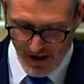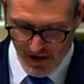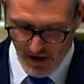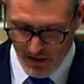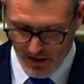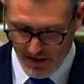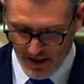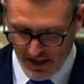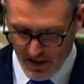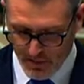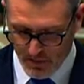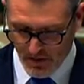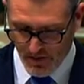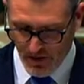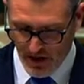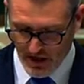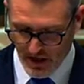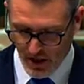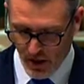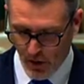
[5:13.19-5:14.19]
and it does
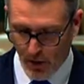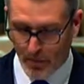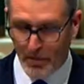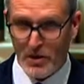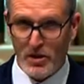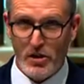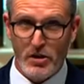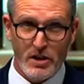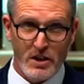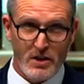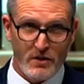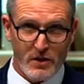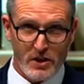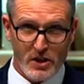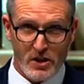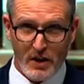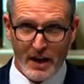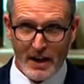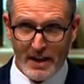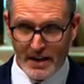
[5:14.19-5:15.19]
provide new opportunities for
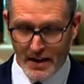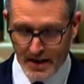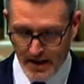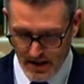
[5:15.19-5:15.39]
Australian